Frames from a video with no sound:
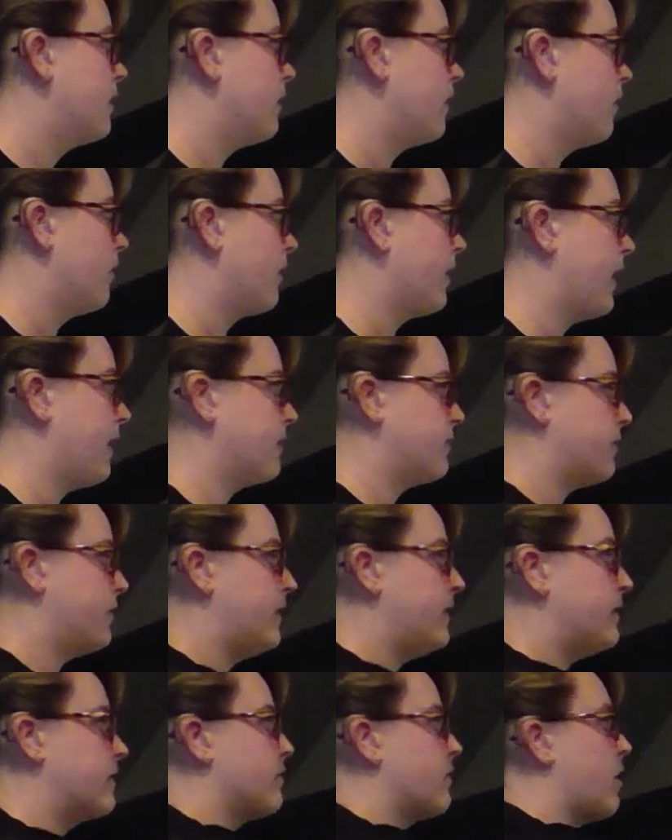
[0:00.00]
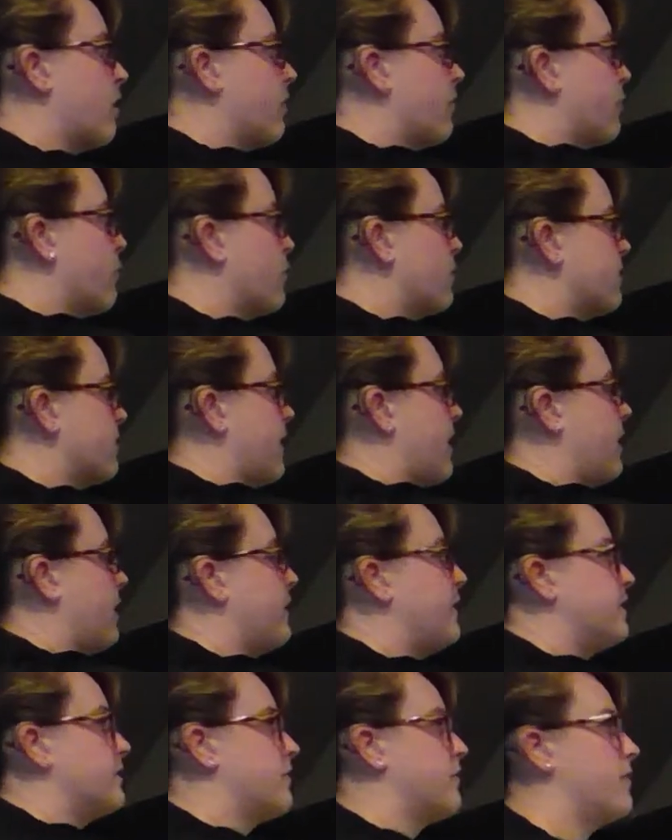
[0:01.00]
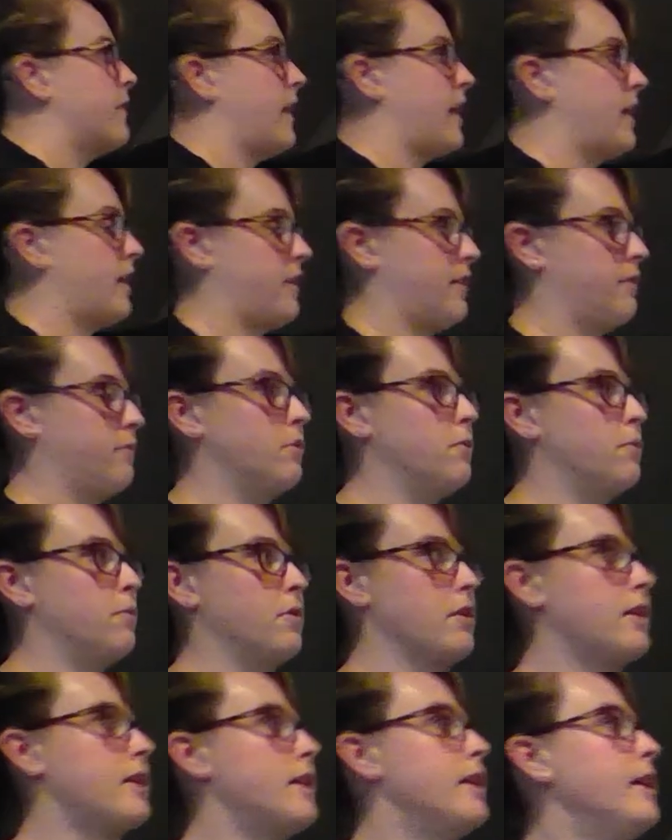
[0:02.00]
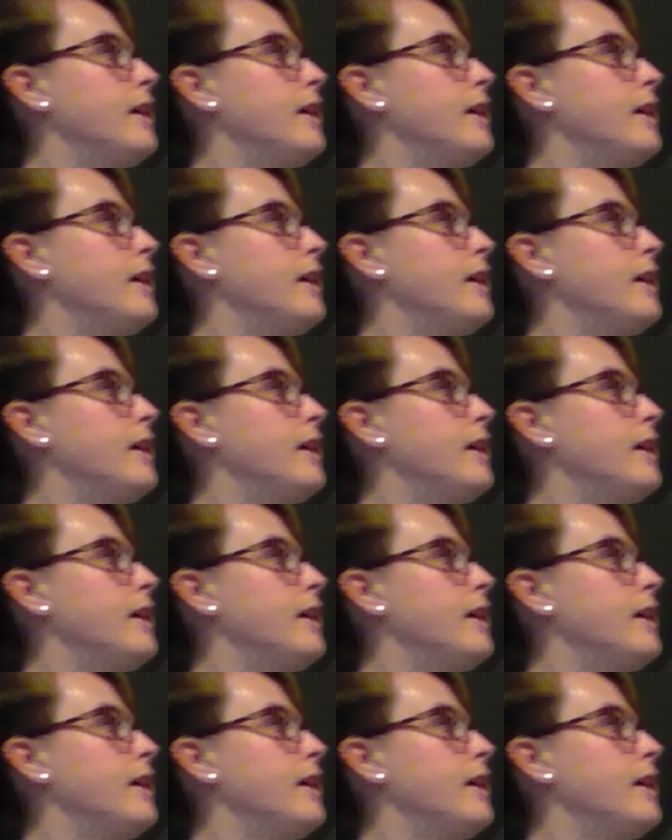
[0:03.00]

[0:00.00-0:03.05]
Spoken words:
Okay, so these are our 4 values of theta that will work